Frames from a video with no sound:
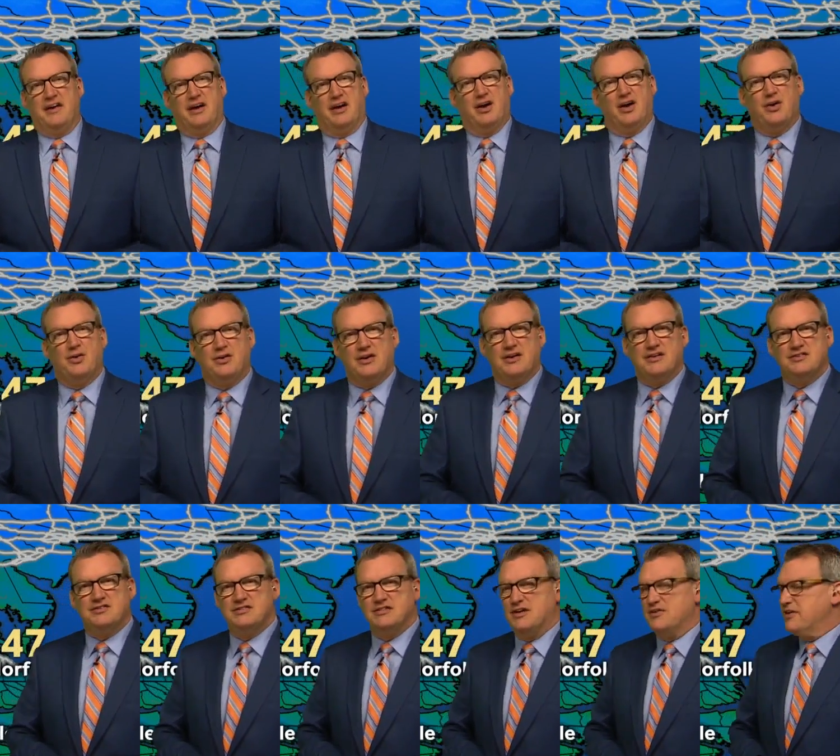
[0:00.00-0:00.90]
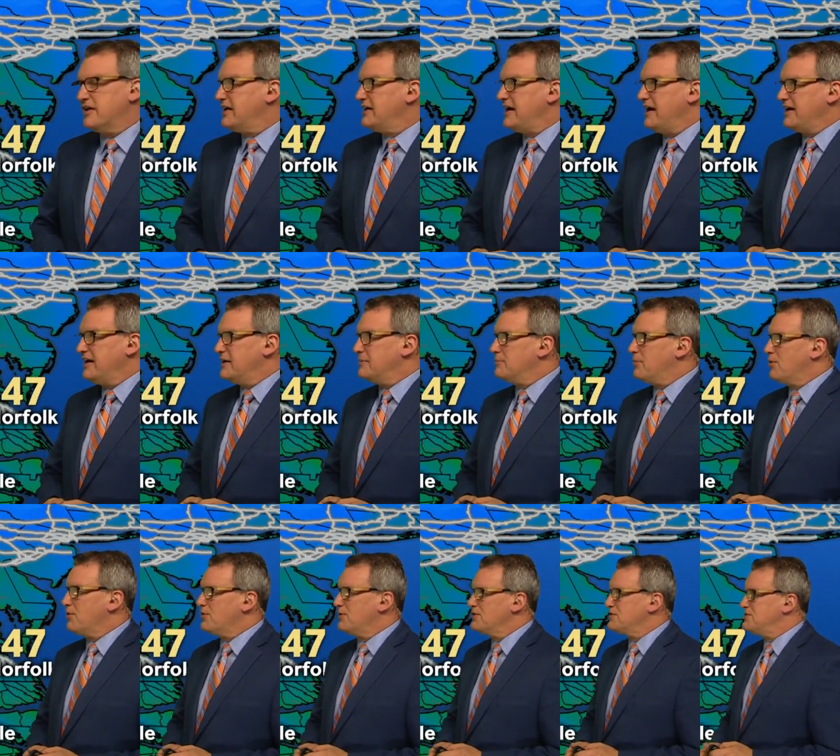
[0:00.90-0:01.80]
Dakotas near the Canadian
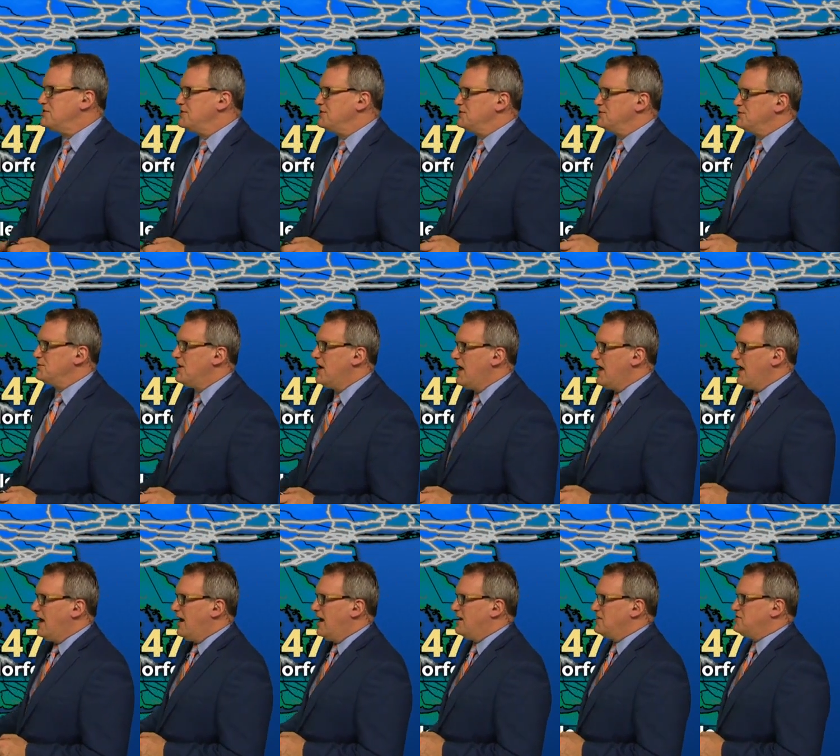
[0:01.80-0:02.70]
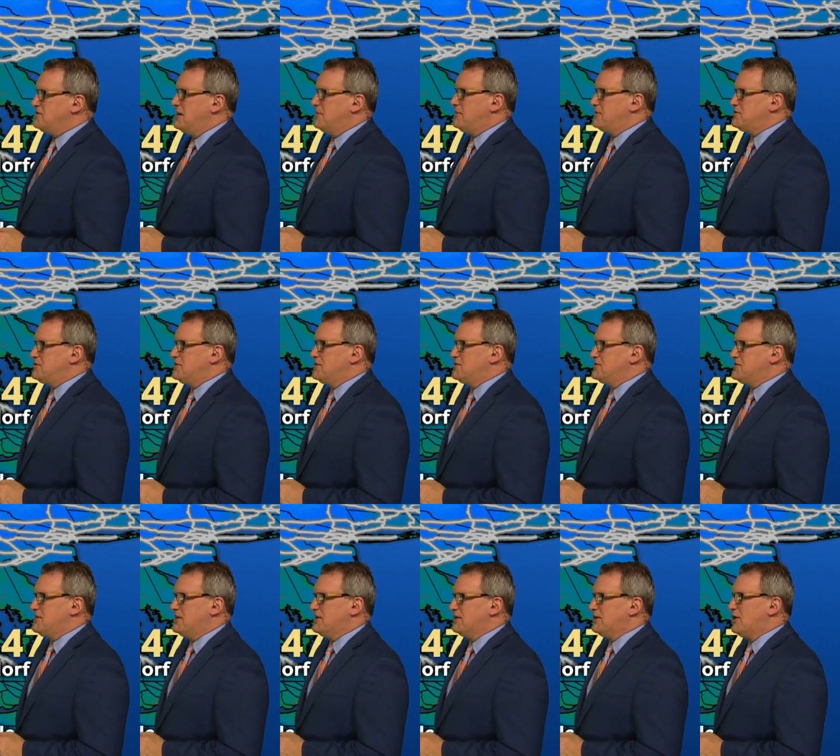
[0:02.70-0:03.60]
border too.
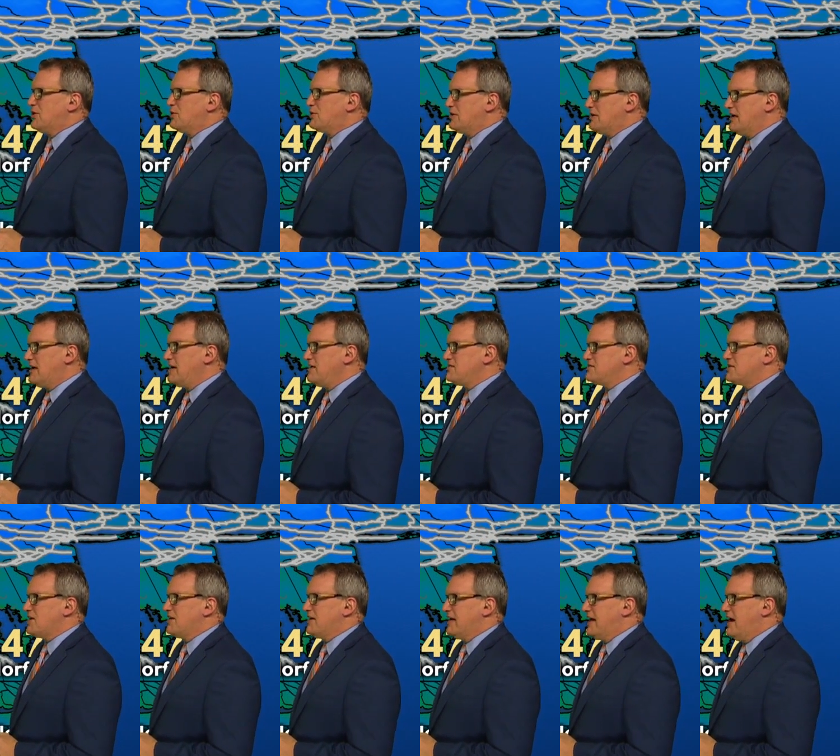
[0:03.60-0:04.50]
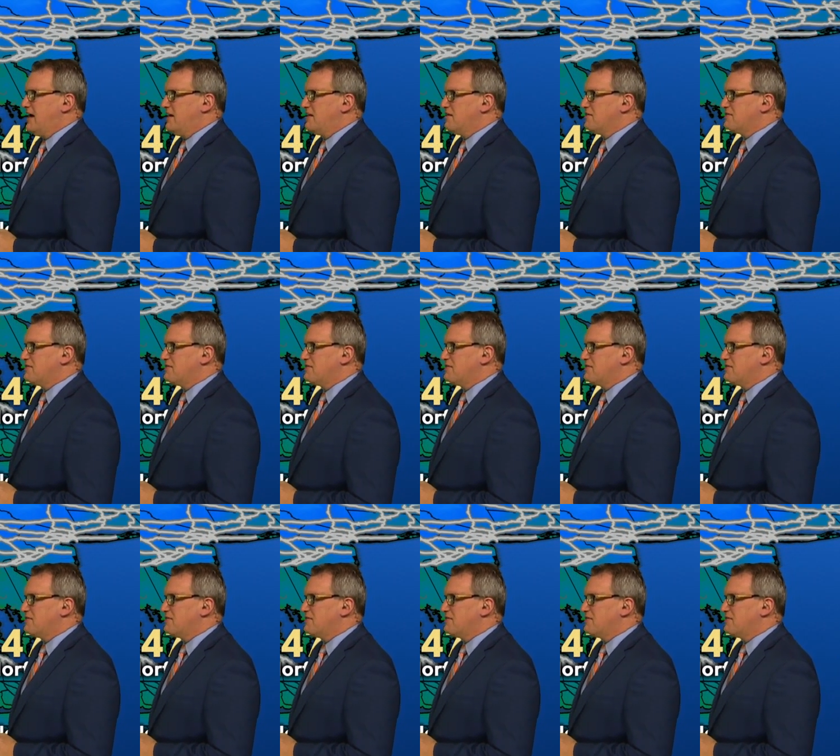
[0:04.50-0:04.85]
Temperatures here locally starting out in the